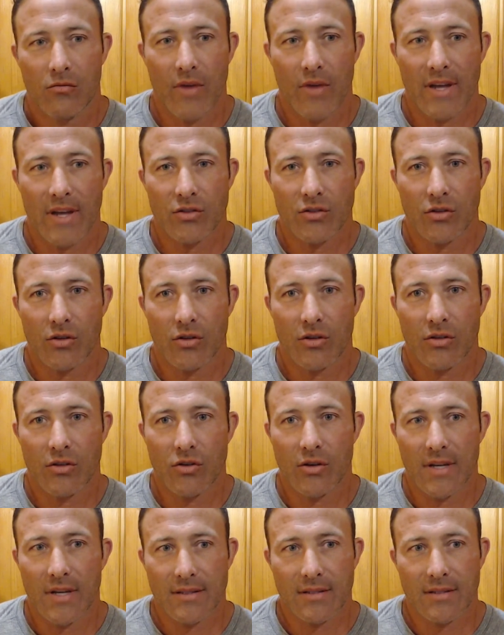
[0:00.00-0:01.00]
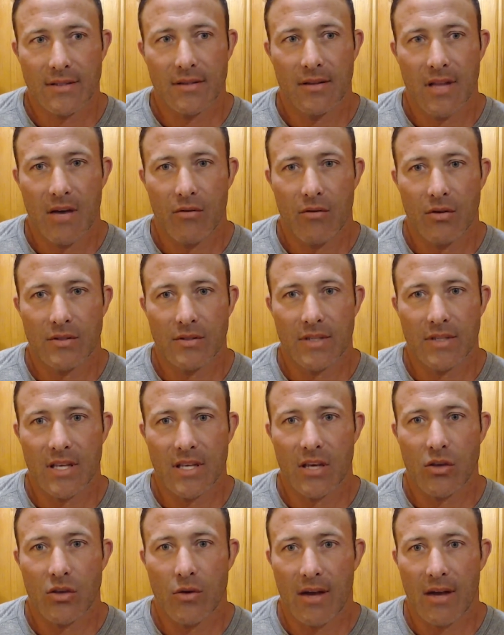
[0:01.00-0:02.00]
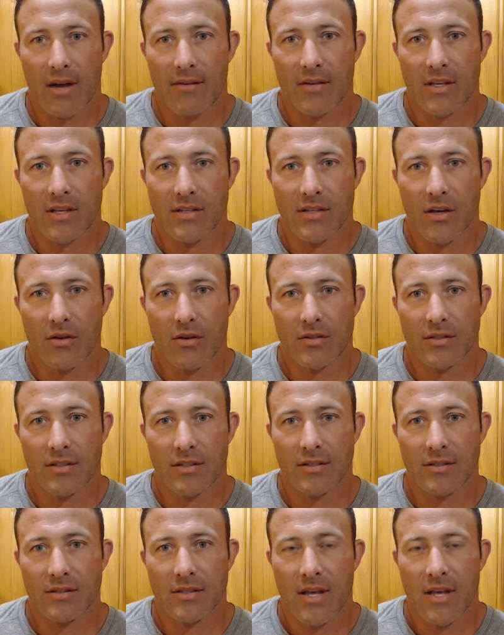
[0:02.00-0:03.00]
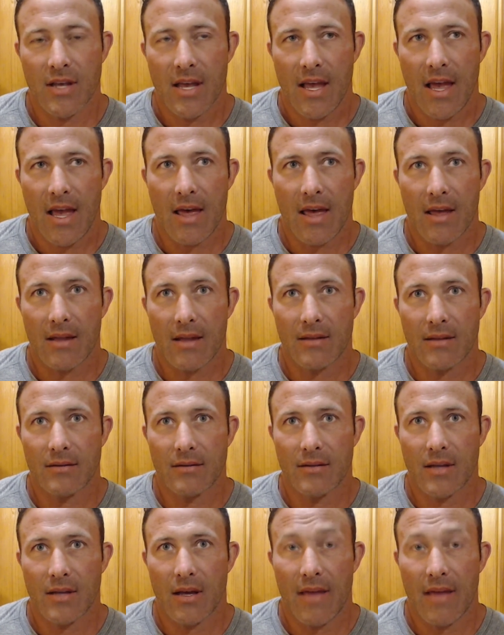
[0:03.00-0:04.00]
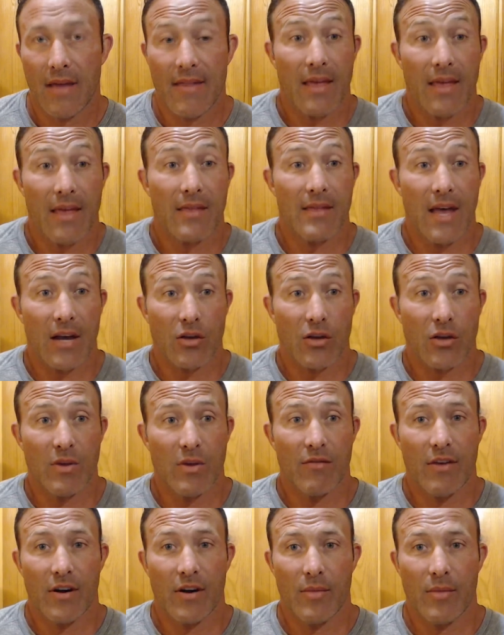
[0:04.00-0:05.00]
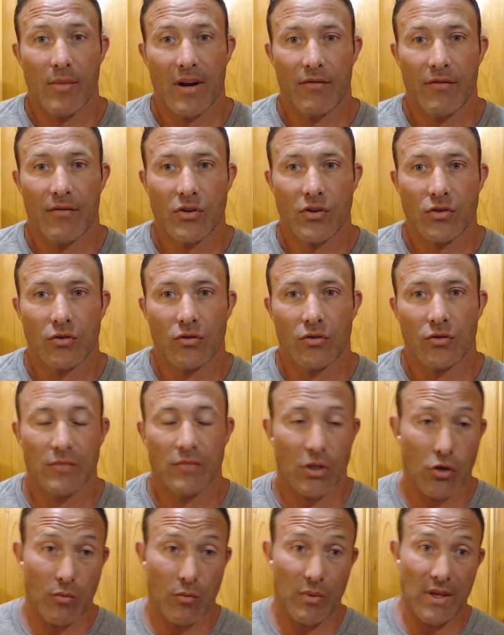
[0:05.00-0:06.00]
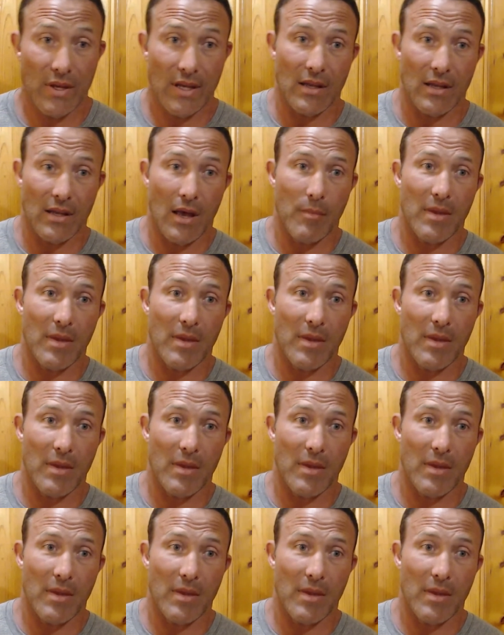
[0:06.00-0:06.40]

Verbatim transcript: raise your your insulin levels and kick you out of ketosis and uh, and that and that could be very beneficial. It could be.